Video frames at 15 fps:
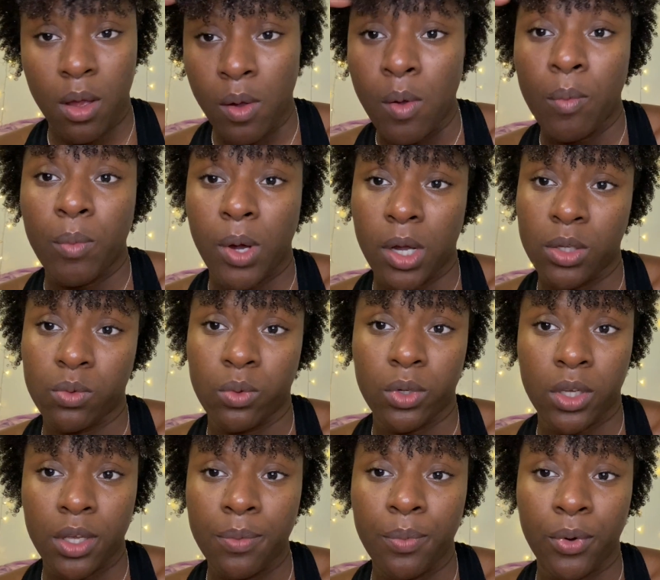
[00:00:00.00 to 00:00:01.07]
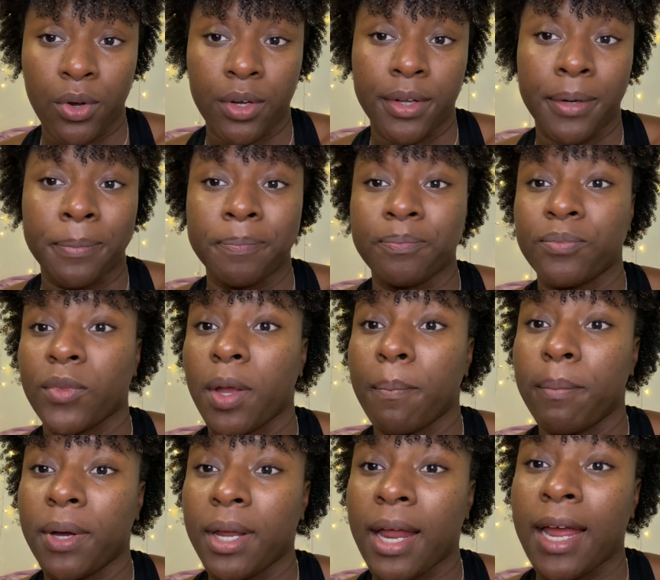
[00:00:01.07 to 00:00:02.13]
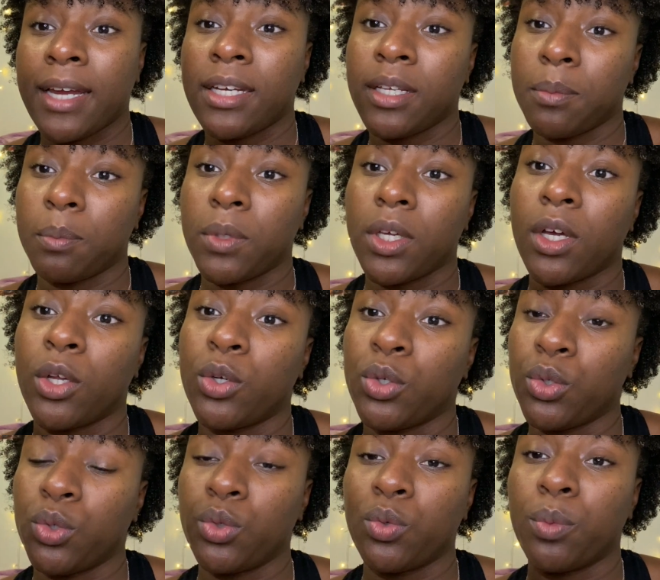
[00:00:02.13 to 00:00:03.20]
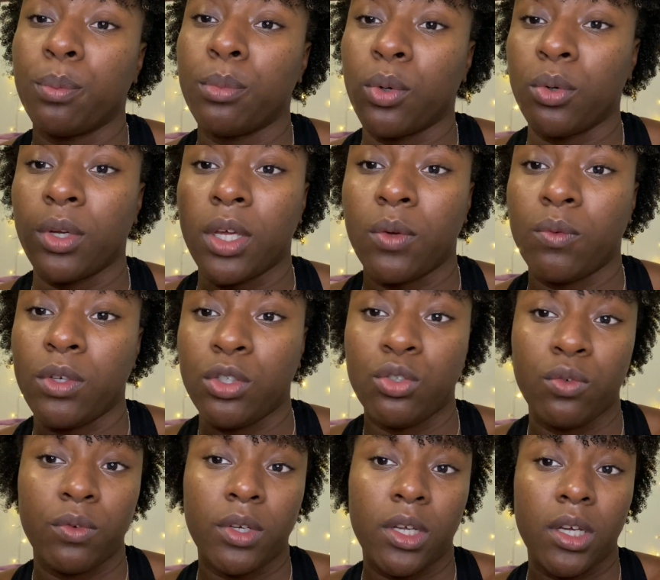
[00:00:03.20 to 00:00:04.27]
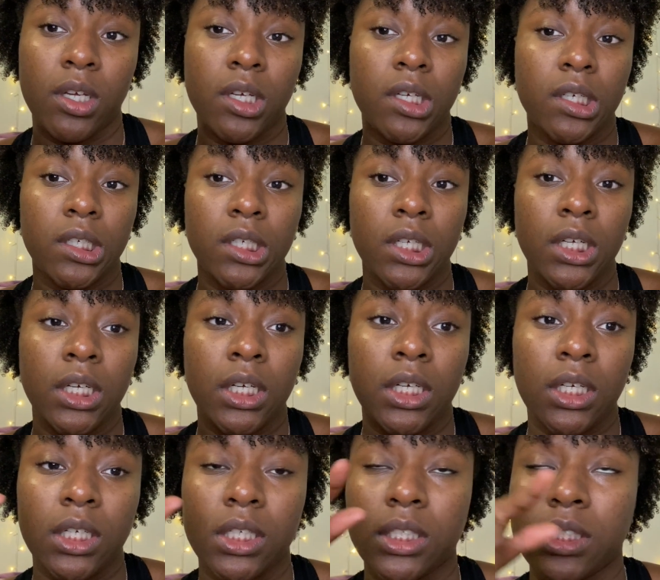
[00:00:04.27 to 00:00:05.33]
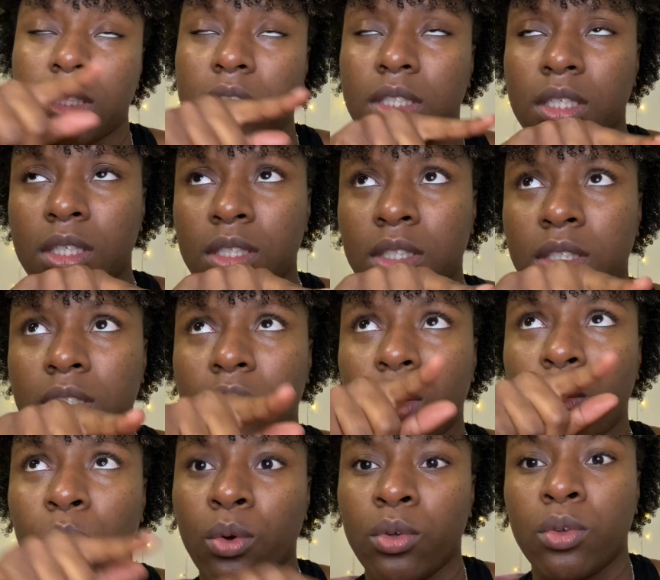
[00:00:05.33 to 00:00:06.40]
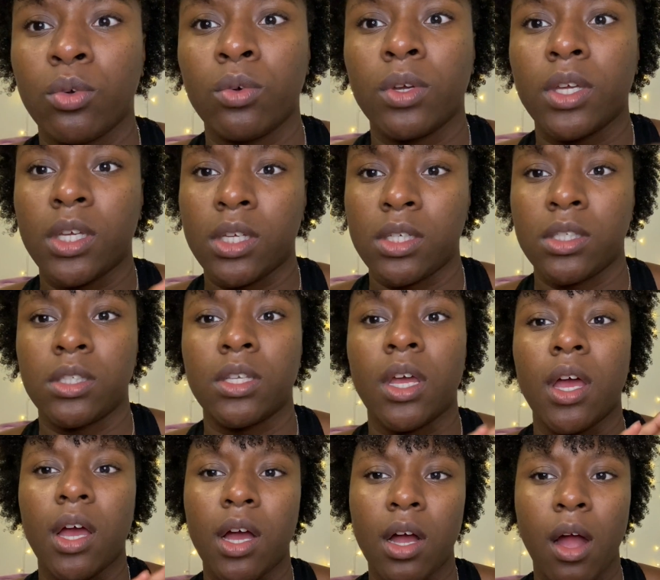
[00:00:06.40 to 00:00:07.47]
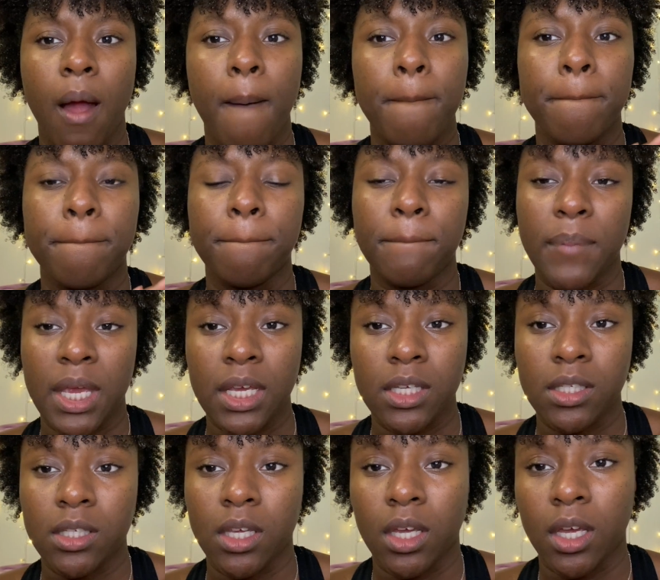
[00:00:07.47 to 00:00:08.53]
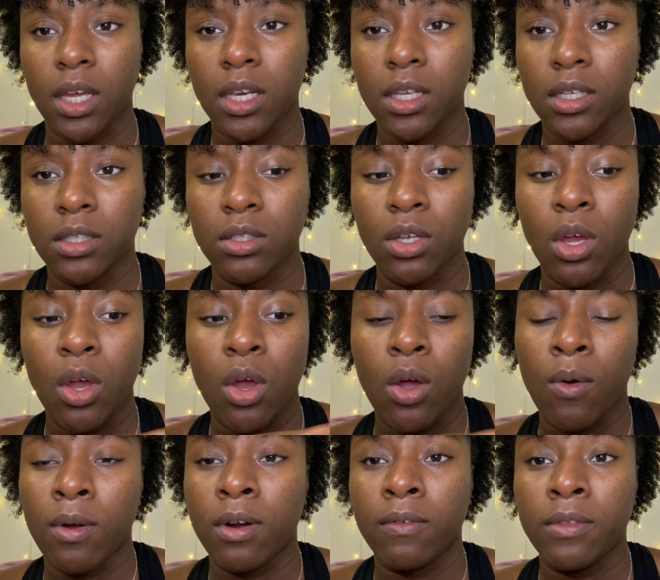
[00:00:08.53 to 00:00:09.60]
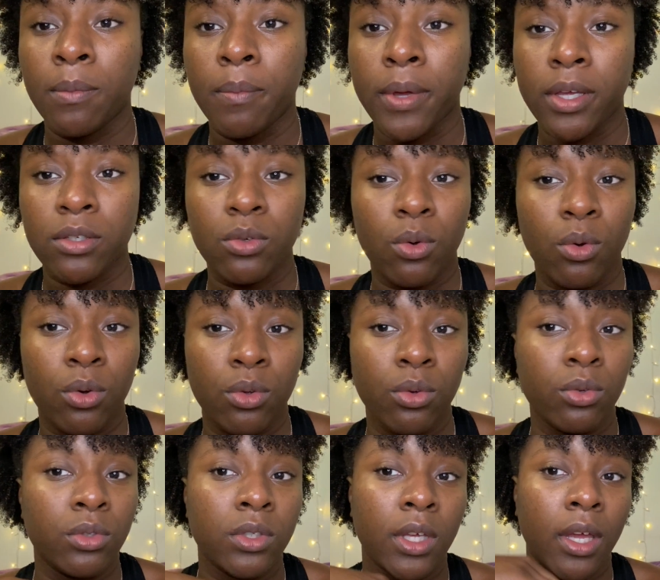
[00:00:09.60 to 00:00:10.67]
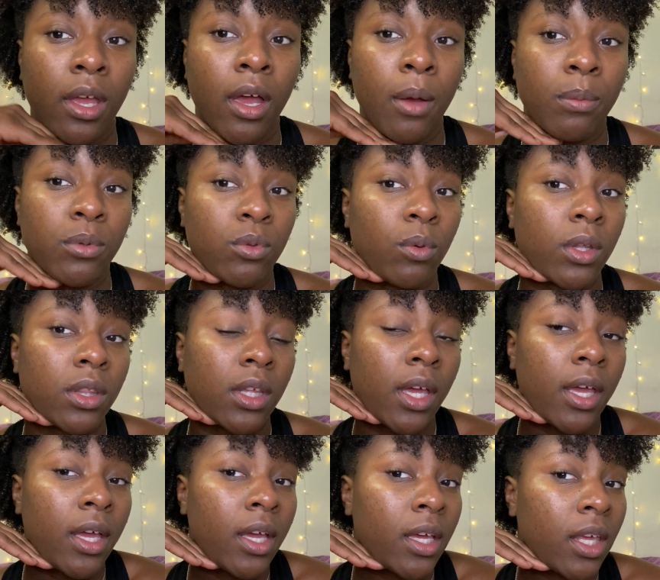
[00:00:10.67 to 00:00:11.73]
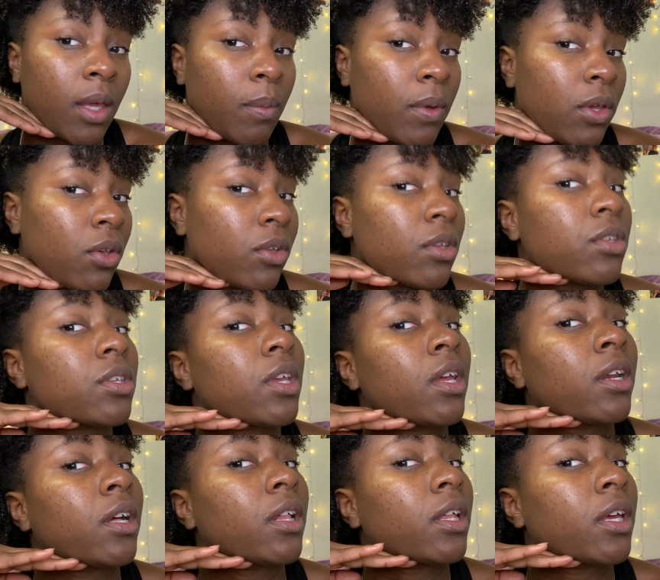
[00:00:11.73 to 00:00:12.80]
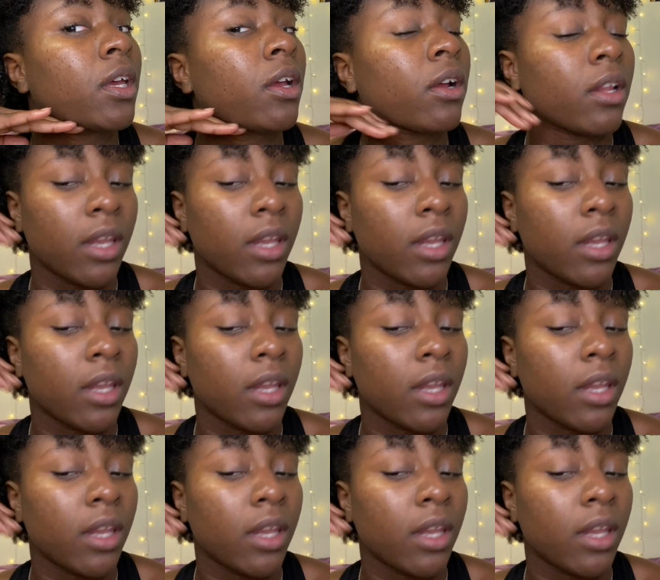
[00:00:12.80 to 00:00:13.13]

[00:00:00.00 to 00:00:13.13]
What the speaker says: Pond's will keep working, but I need me a new Monet Rejuvenate because this oil is amazing. It is one of the best oils. It helps with keeping your skin clear.